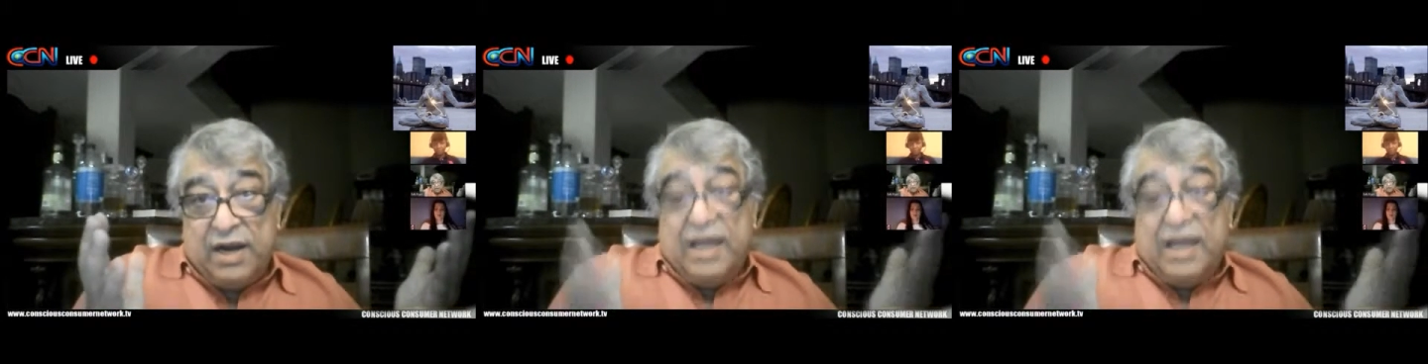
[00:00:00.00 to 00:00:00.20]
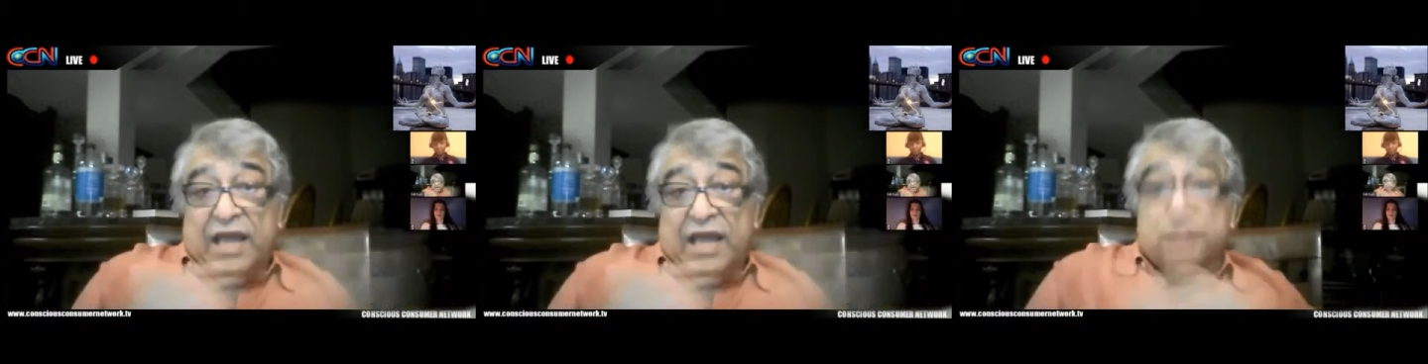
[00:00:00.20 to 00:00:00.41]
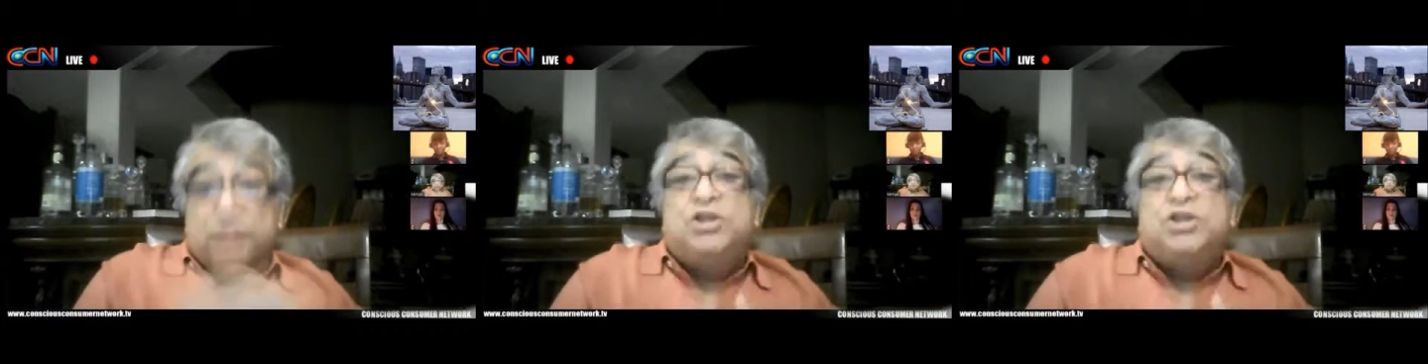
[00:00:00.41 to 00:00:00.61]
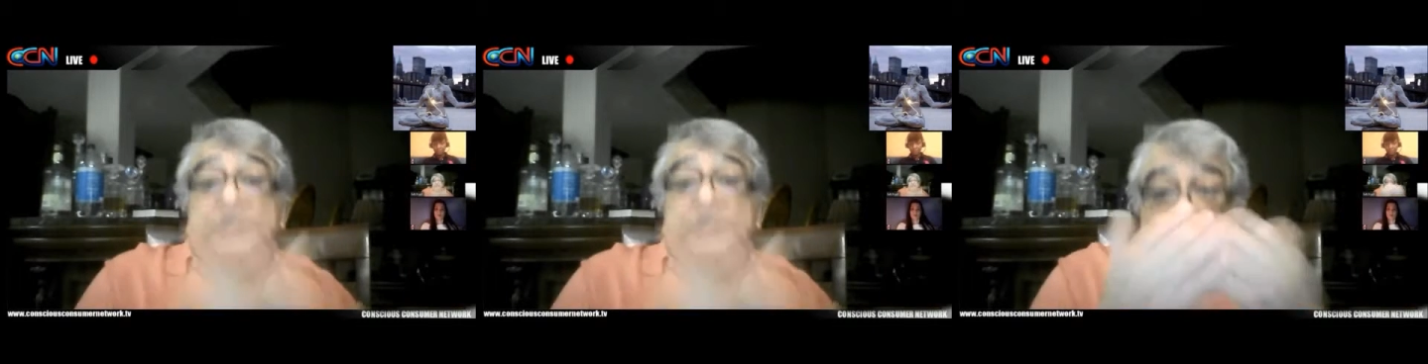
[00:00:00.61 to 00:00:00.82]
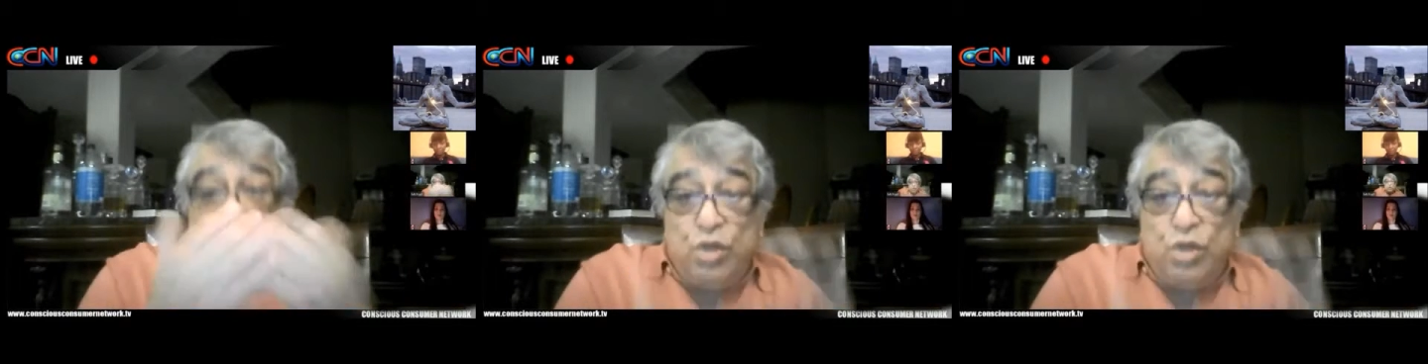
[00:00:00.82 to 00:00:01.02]
It's just
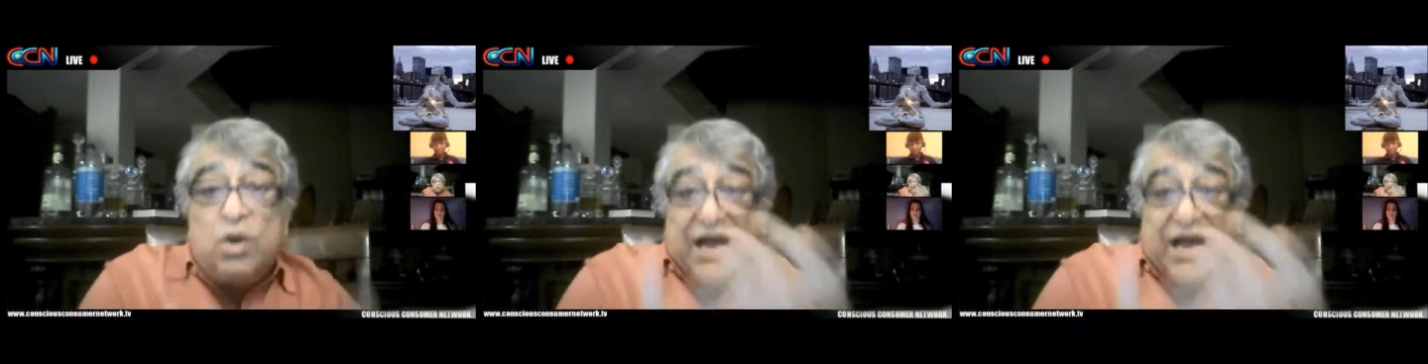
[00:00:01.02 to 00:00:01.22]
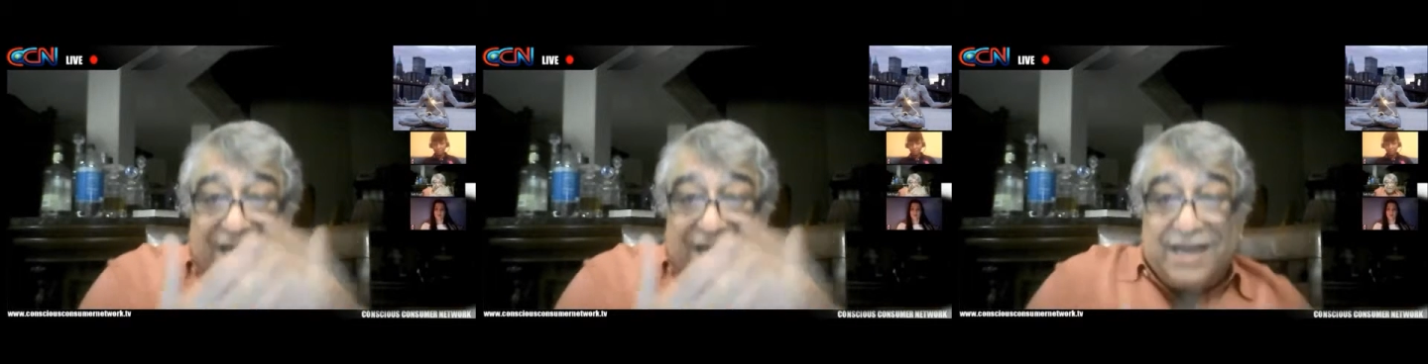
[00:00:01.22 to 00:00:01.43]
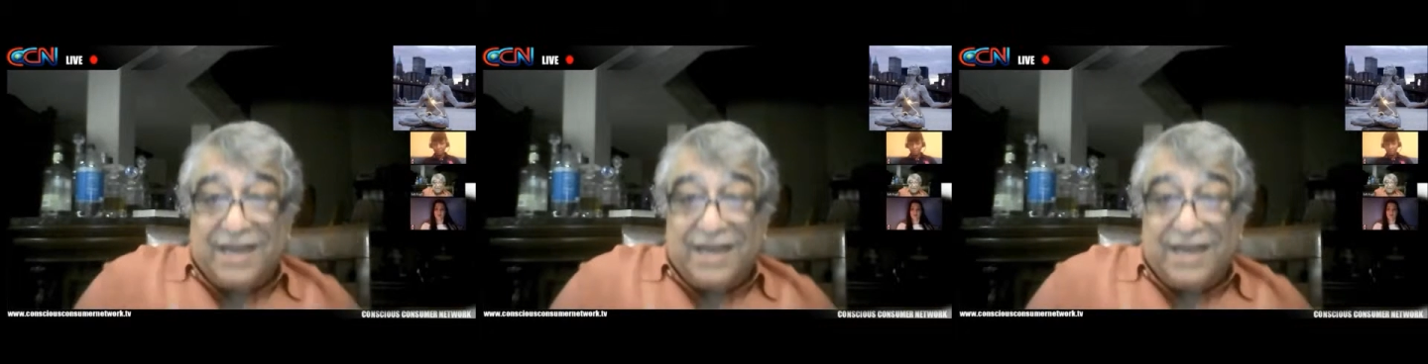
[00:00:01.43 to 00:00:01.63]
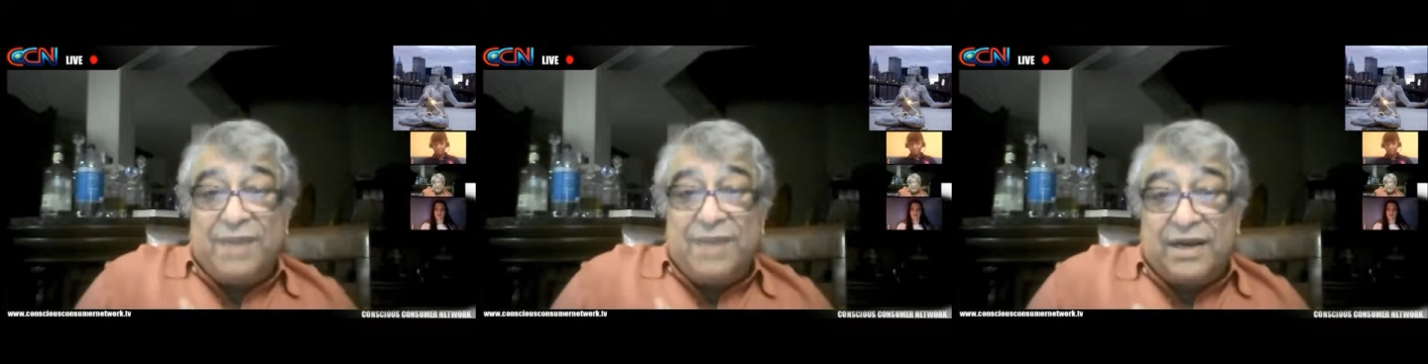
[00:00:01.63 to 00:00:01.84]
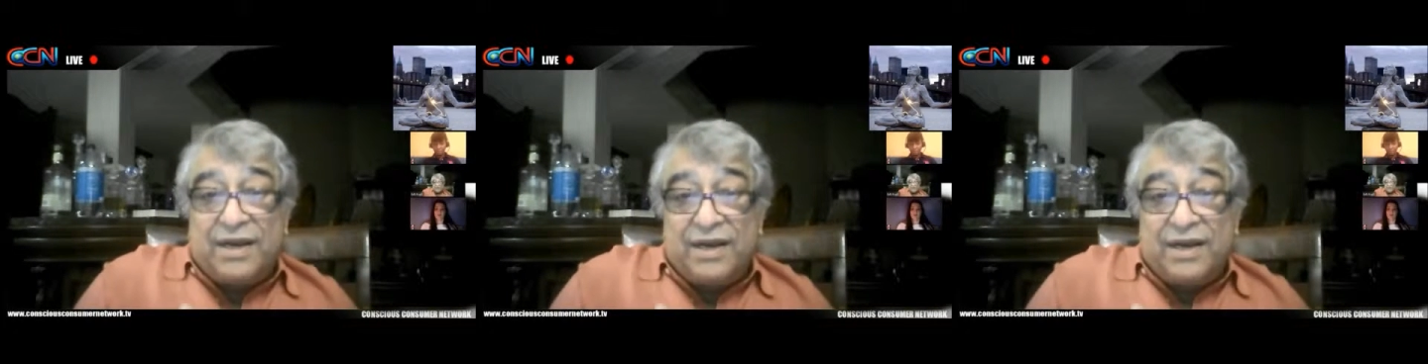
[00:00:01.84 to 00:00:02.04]
that you're not letting them
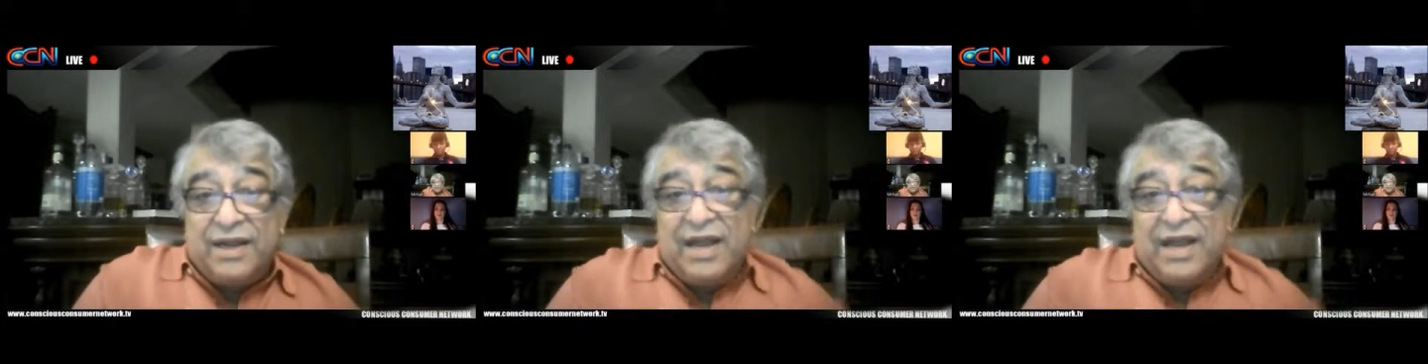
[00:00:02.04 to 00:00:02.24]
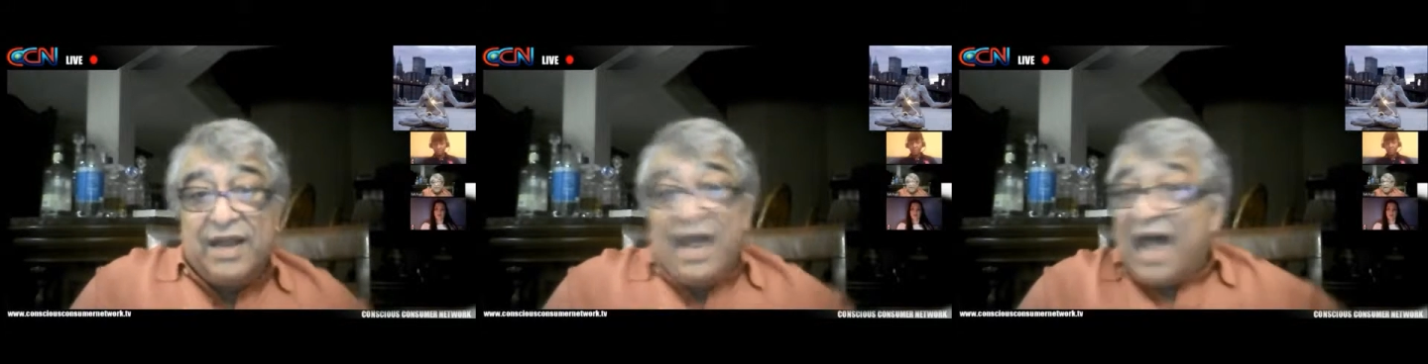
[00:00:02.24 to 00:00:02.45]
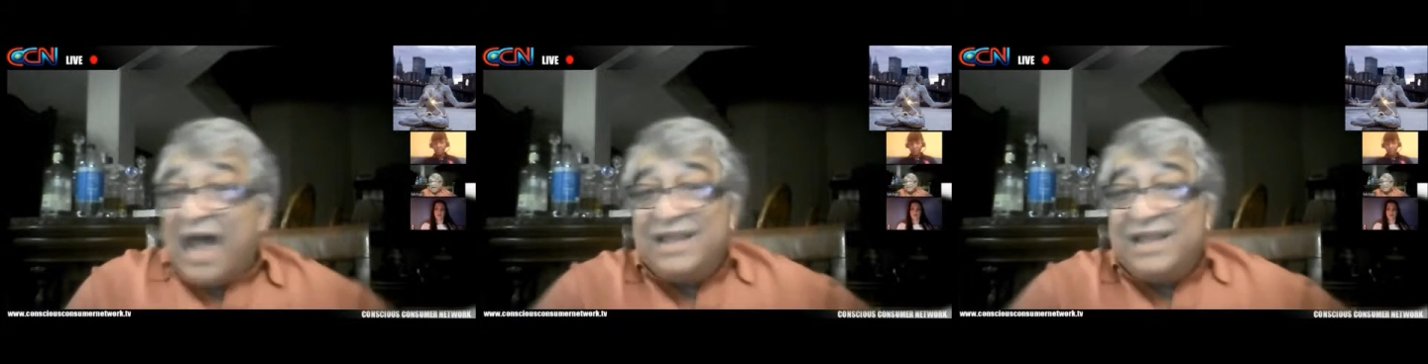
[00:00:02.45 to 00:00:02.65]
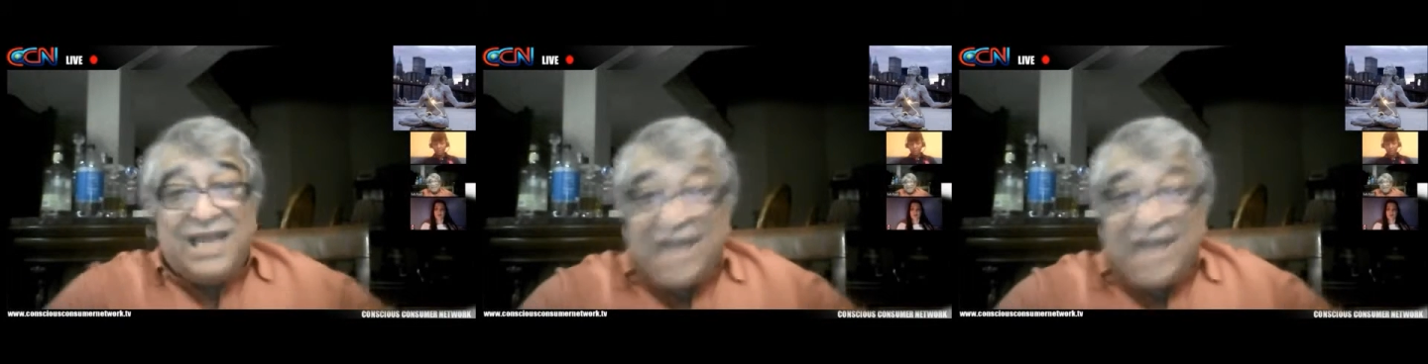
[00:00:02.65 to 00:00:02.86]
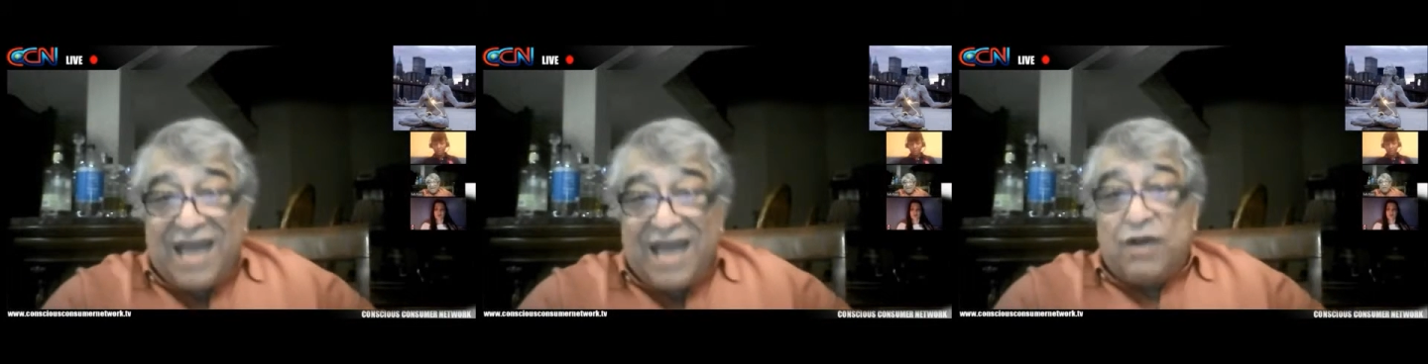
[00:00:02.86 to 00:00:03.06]
in. And they
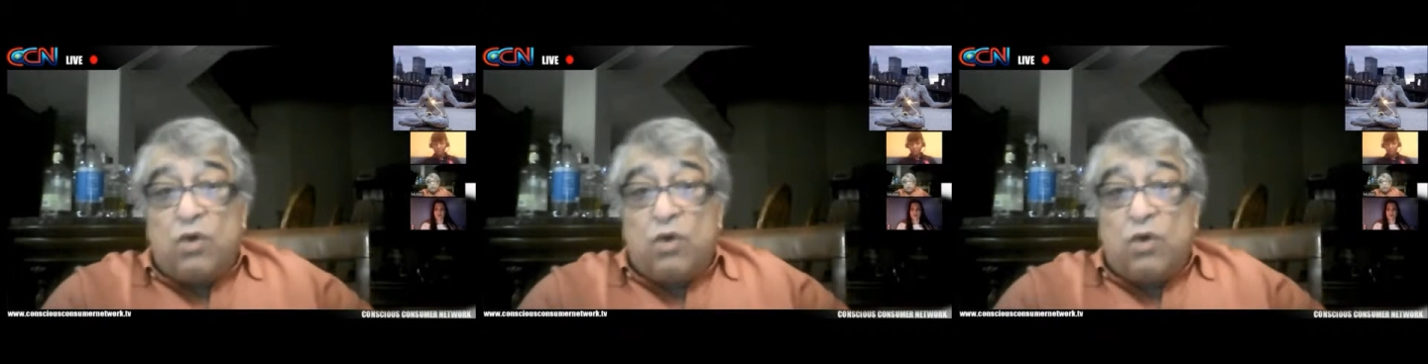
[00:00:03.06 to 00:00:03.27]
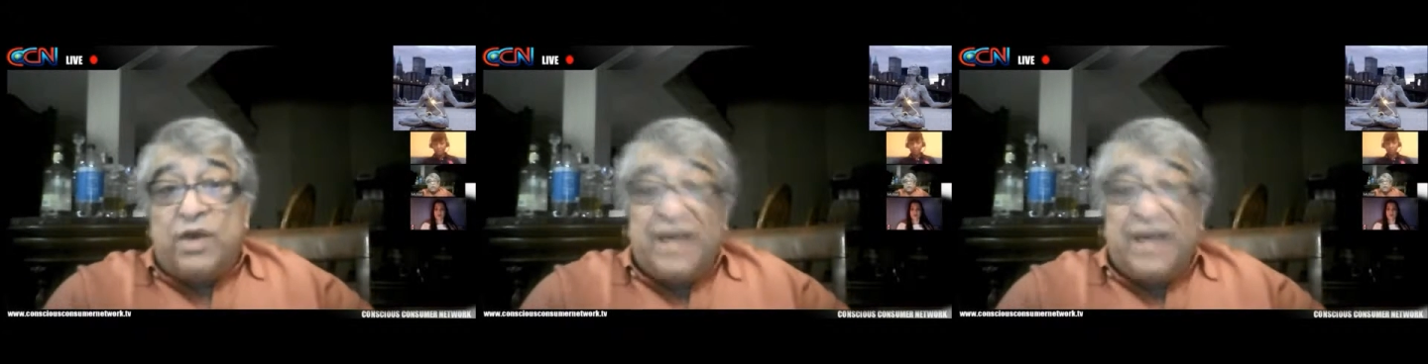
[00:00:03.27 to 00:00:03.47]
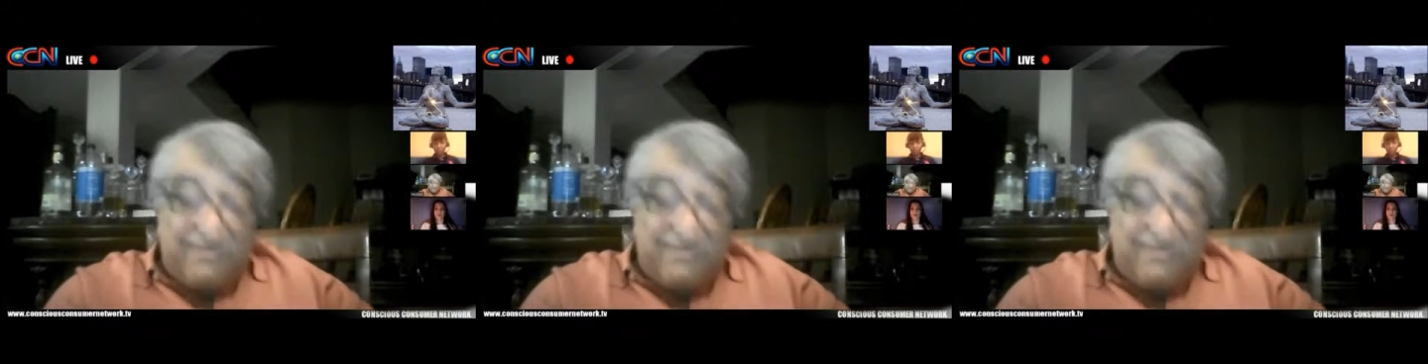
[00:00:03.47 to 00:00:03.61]
okay. keep going.